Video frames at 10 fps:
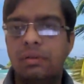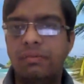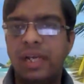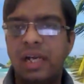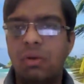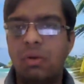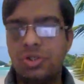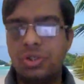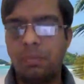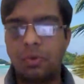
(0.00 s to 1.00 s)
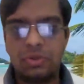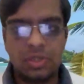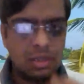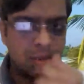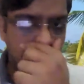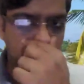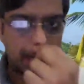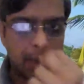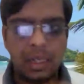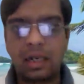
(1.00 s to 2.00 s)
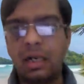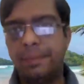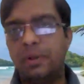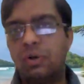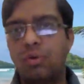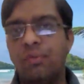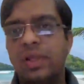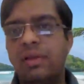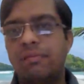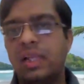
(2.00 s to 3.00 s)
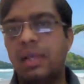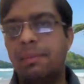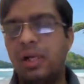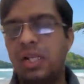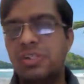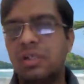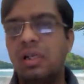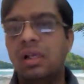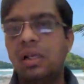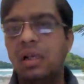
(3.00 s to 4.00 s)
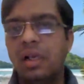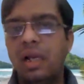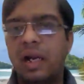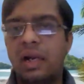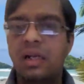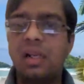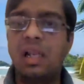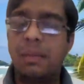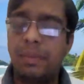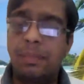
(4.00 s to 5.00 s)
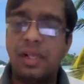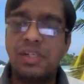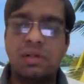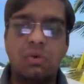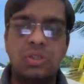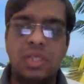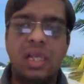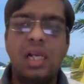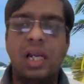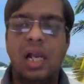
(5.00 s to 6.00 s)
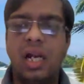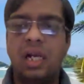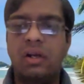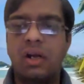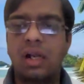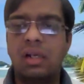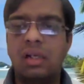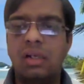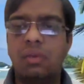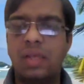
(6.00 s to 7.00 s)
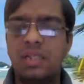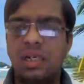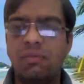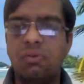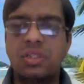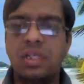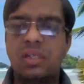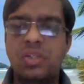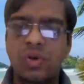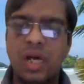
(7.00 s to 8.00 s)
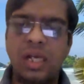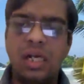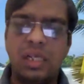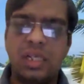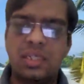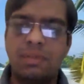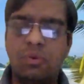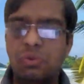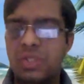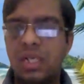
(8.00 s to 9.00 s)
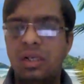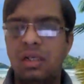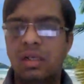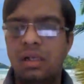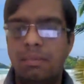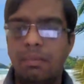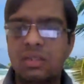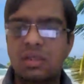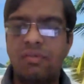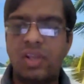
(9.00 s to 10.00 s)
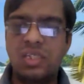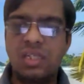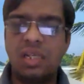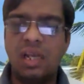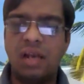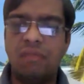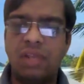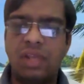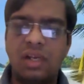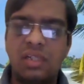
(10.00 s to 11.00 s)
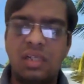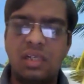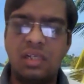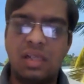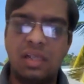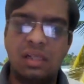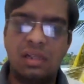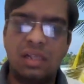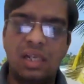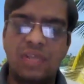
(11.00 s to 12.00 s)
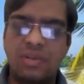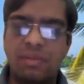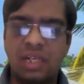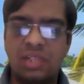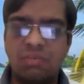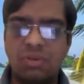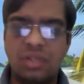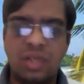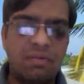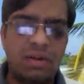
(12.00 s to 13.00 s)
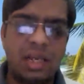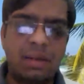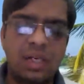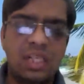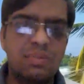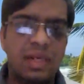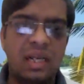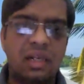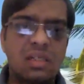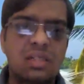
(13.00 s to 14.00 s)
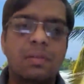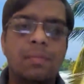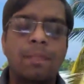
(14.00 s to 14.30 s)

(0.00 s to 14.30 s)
We had osteoporosis, cardiac hypertrophy with hypertension, adrenal hyperplasia was there, and truncal obesity was there, stria, easy bruising, muscle wasting, and weakness and thin extremities was there with diabetes mellitus.